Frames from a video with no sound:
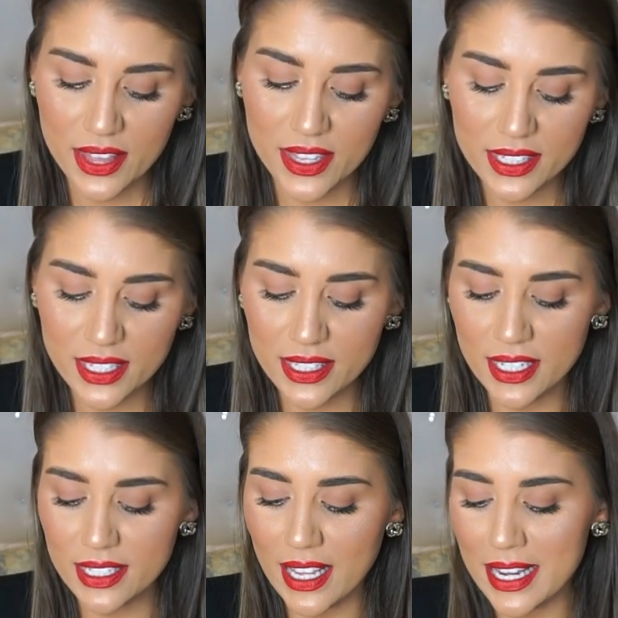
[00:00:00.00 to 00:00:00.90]
This is
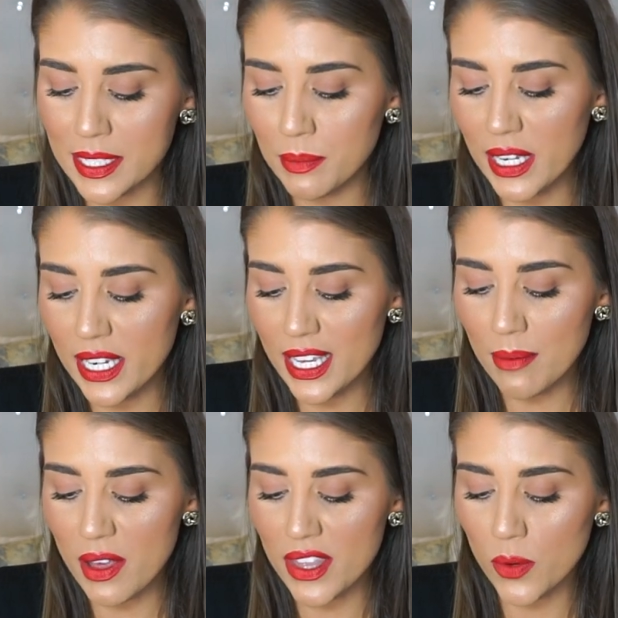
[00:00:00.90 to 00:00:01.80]
in a size
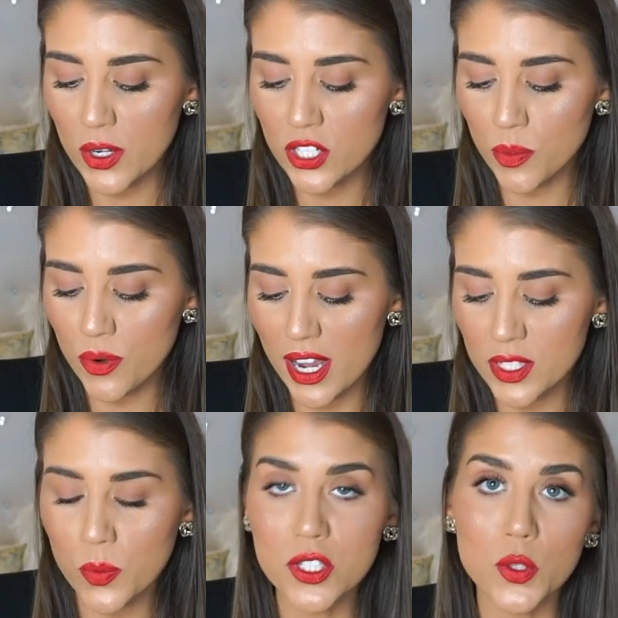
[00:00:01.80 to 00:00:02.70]
medium. The original
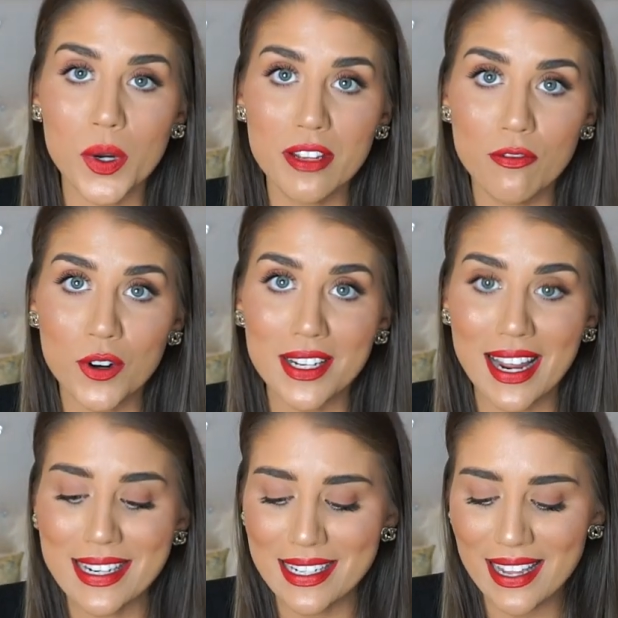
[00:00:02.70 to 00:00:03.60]
price was
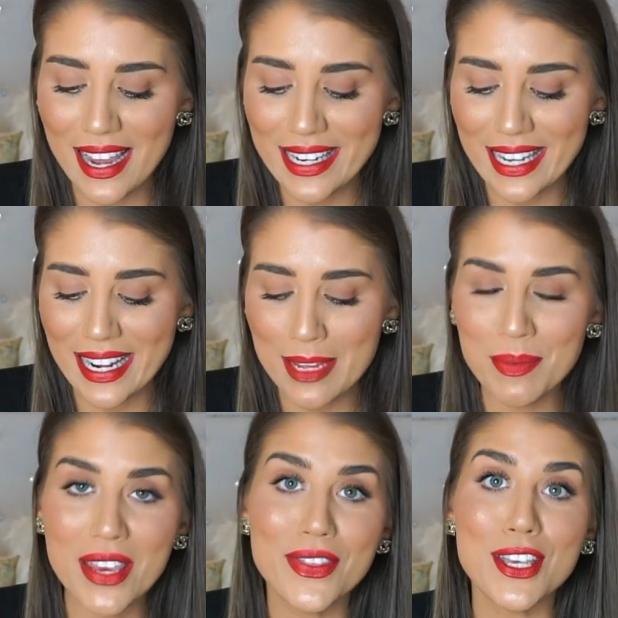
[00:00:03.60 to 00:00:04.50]
$24.99 and I
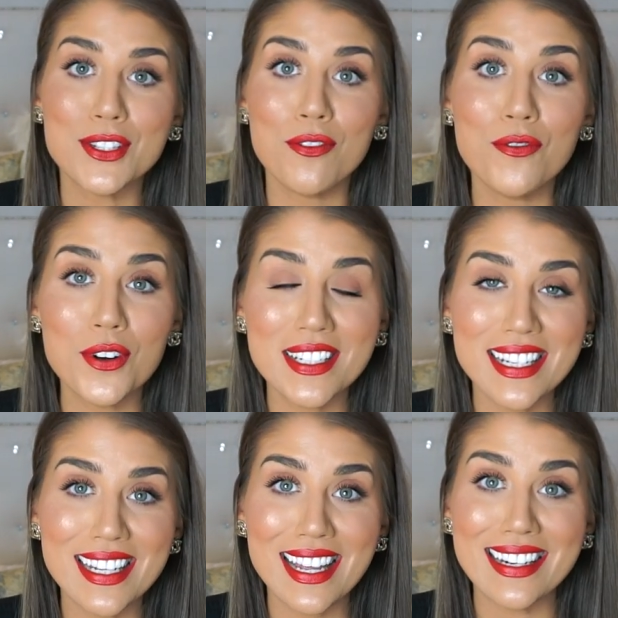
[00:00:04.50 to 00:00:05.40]
paid this
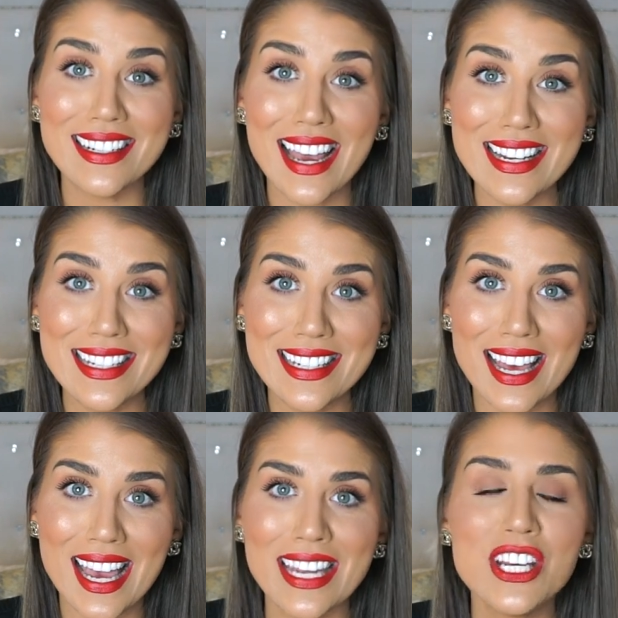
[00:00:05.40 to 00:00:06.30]

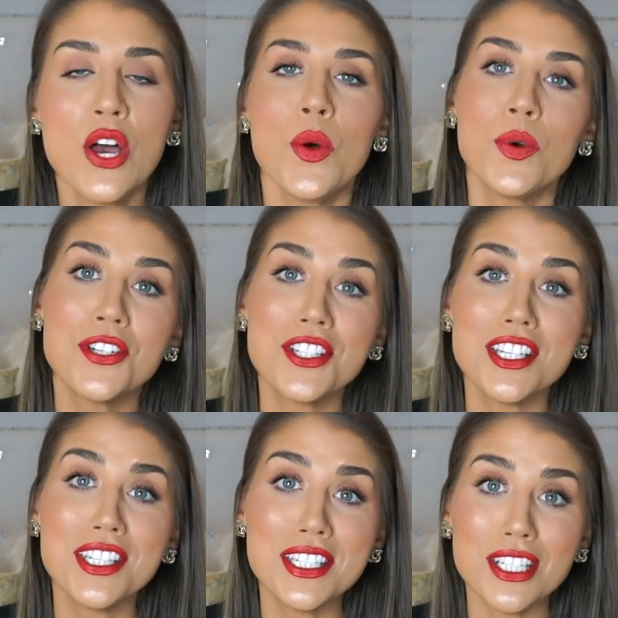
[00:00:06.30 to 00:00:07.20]
$14.99 which is
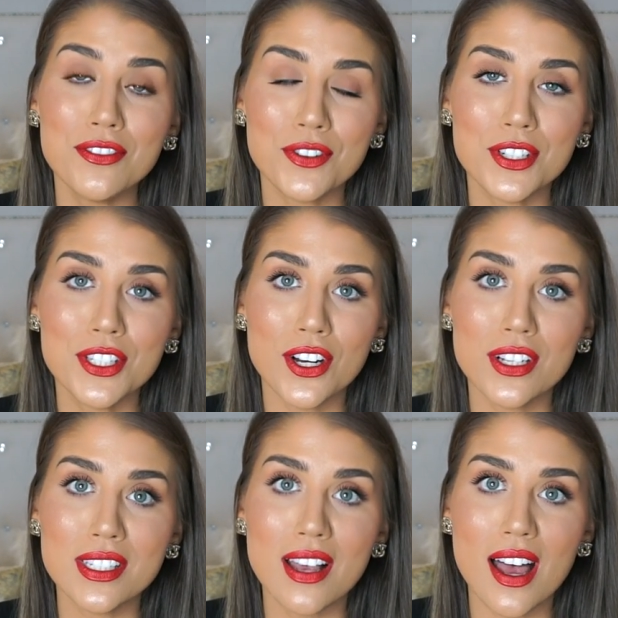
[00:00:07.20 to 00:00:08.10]
a steal for
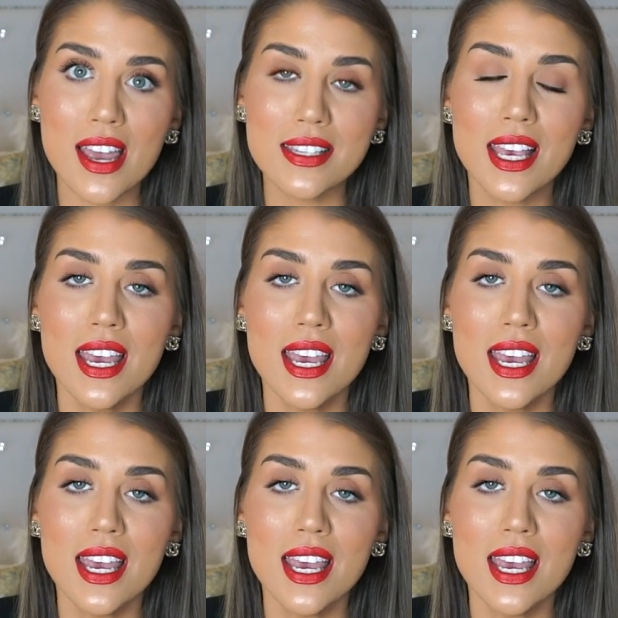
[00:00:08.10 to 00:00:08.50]
skirts guys.